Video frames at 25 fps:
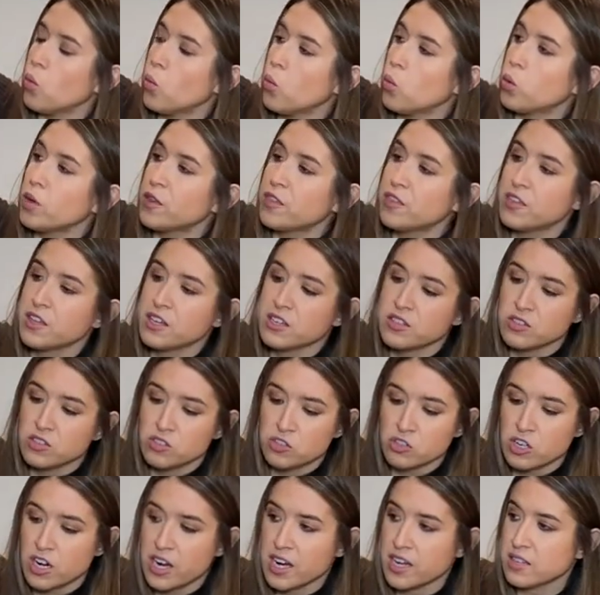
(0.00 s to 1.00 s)
With this
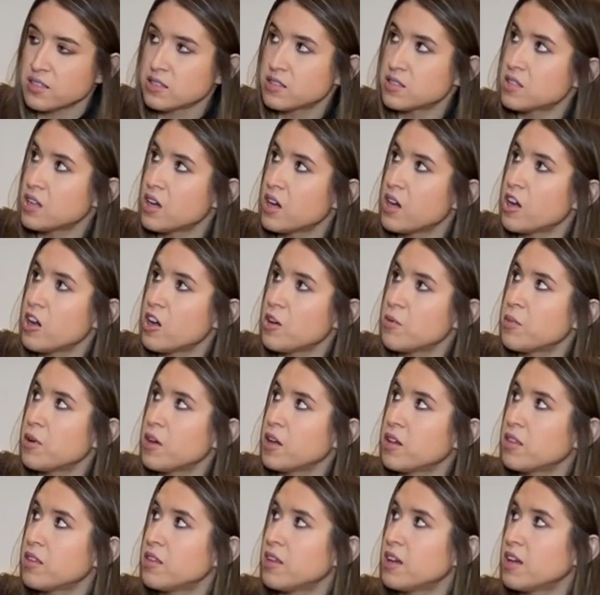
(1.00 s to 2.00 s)
dress,
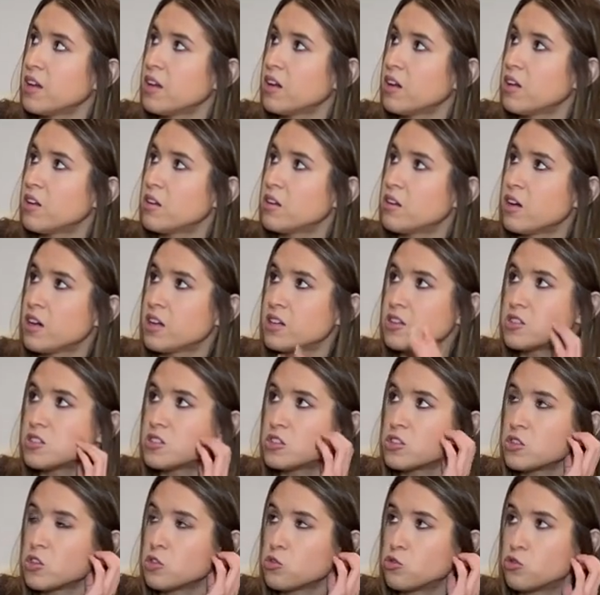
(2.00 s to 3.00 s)
I think a
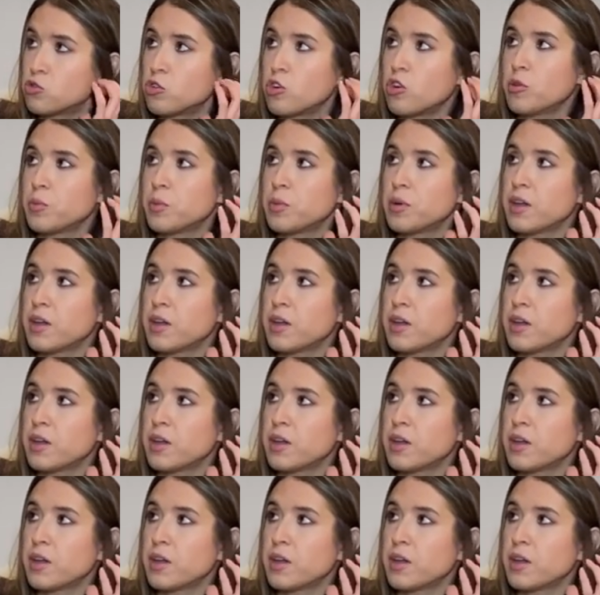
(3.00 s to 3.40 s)
nice drop